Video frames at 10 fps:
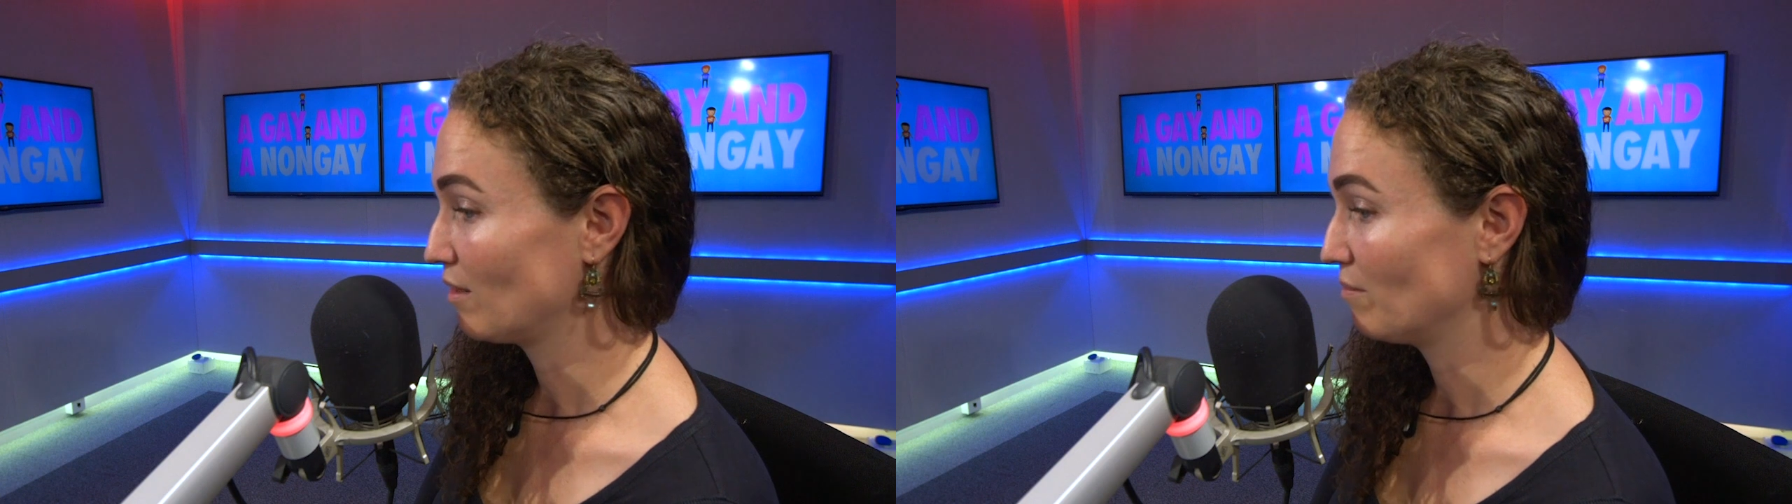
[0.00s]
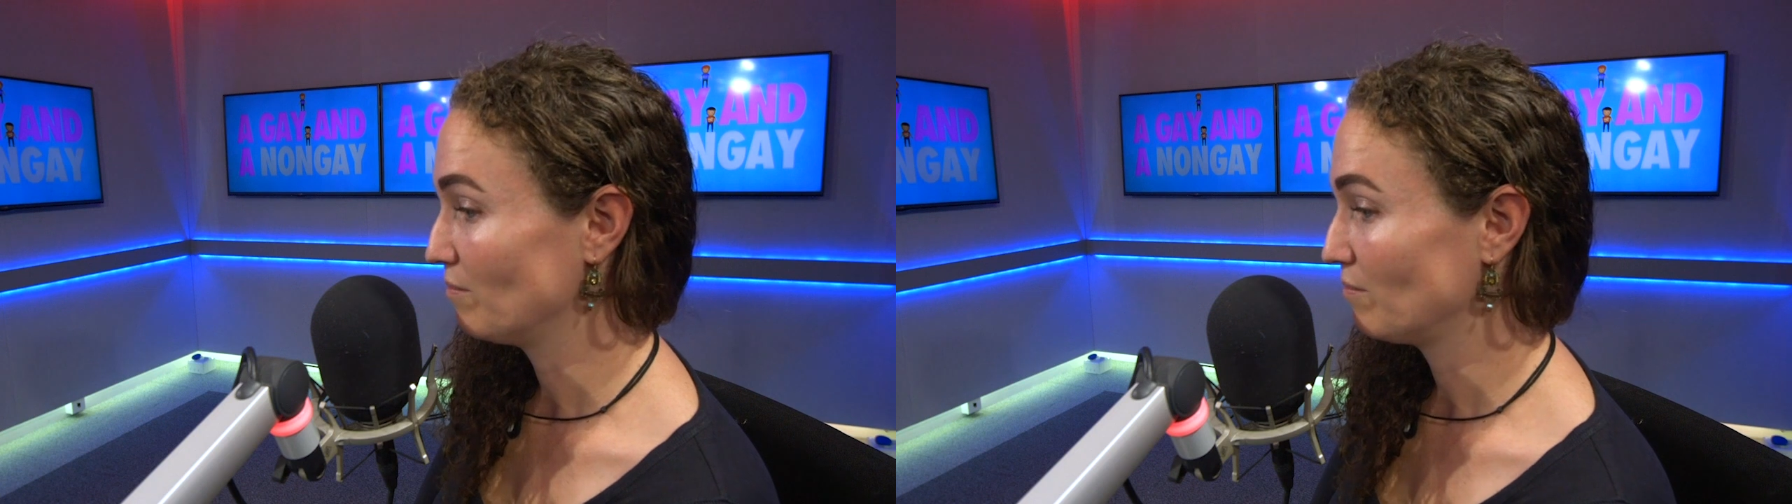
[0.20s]

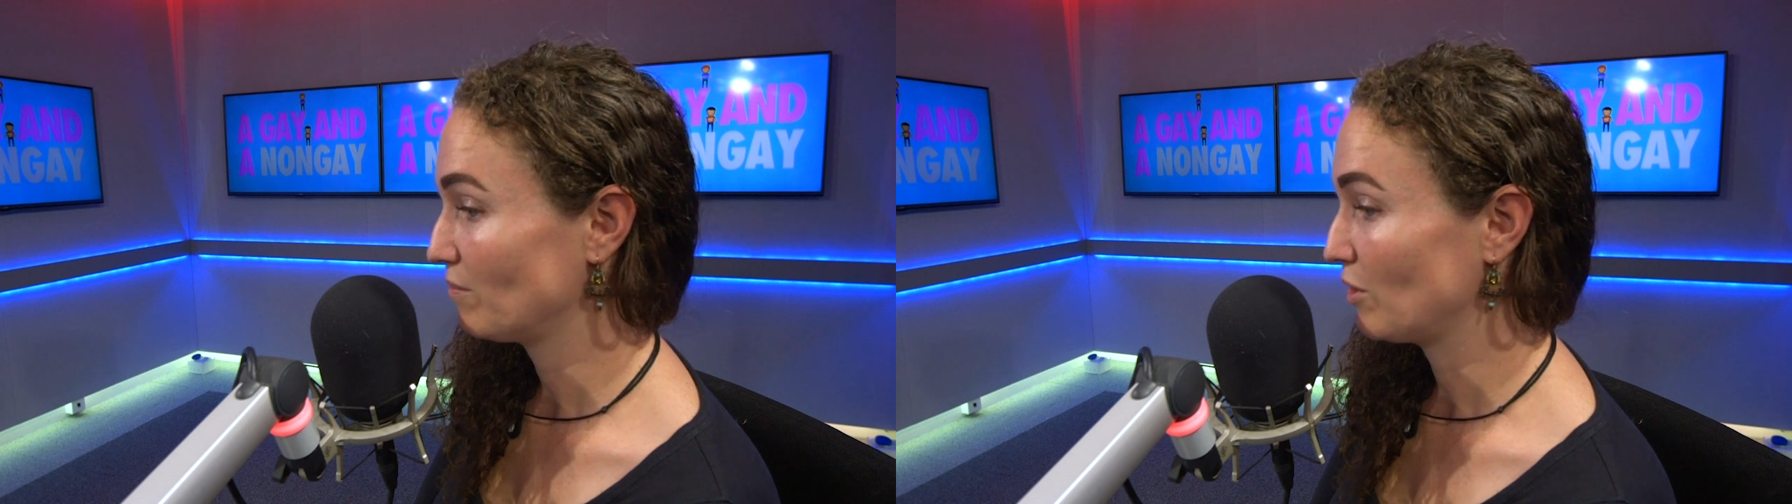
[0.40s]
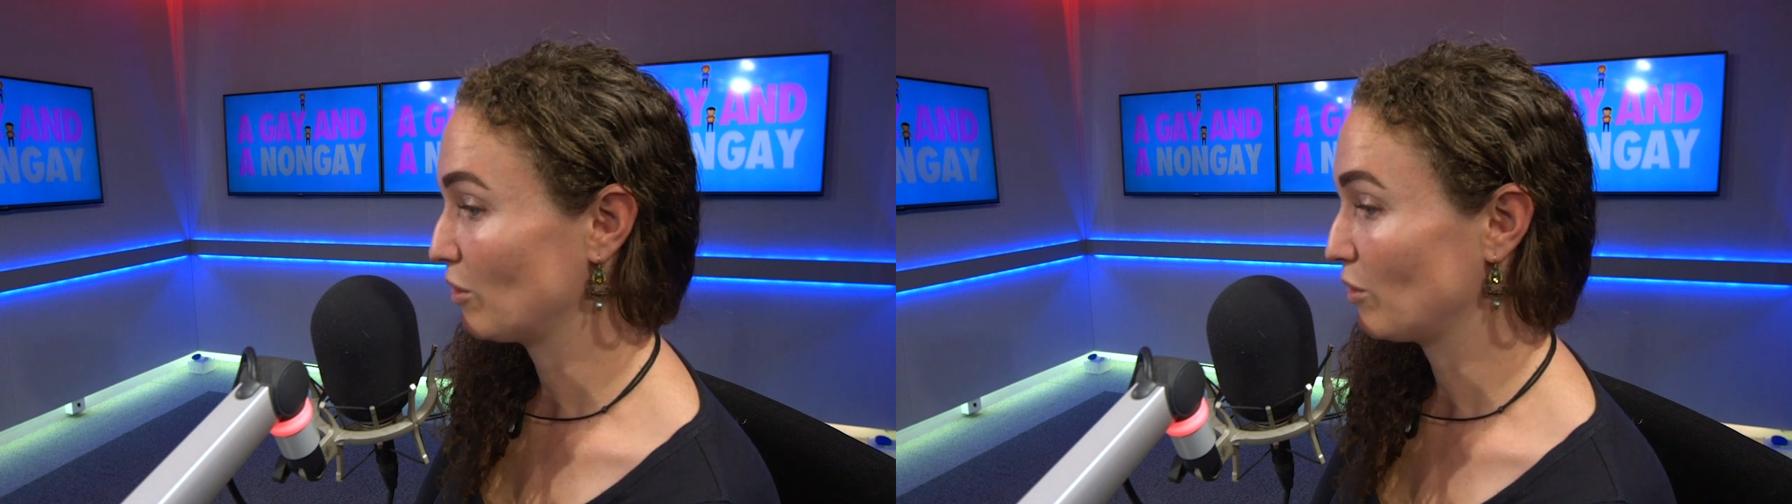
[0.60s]
you
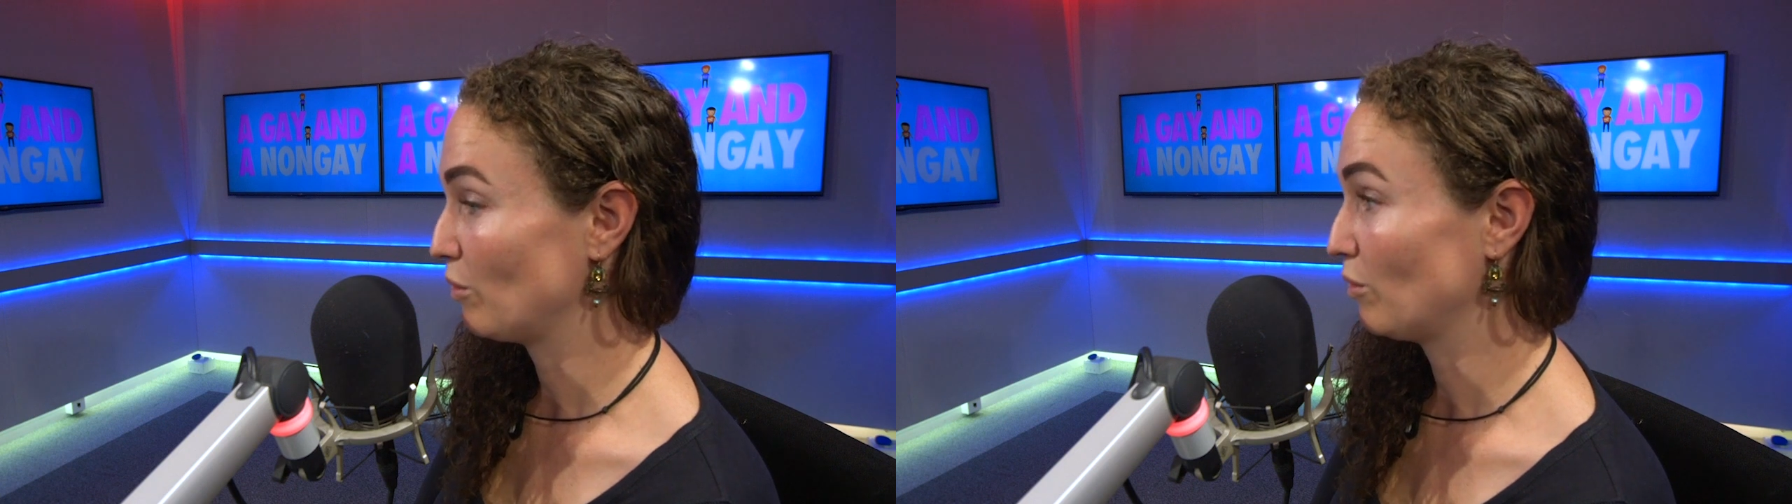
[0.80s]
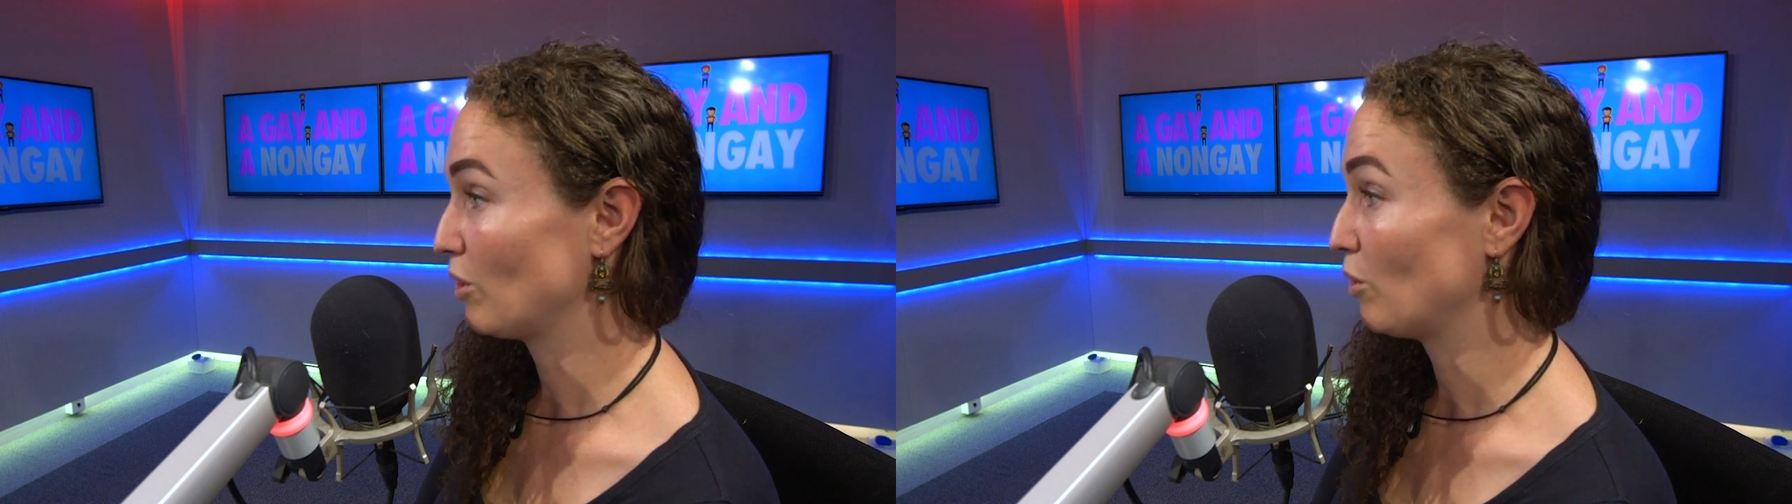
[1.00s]
know,
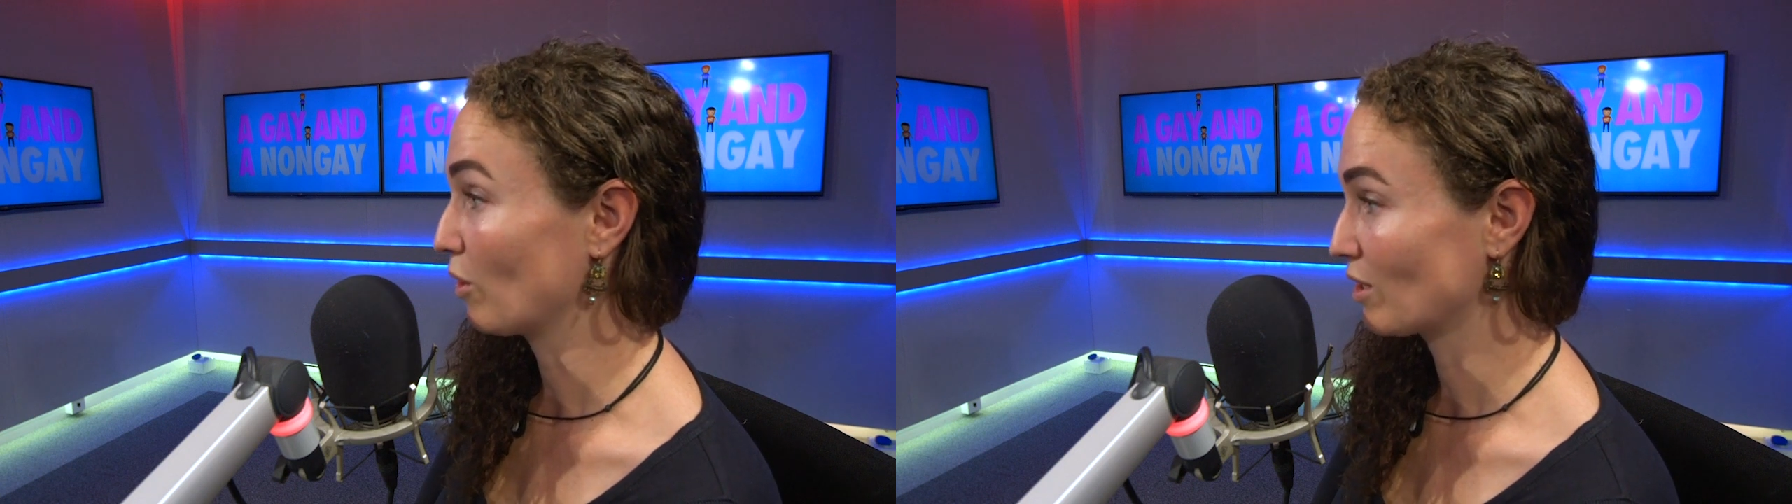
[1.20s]
who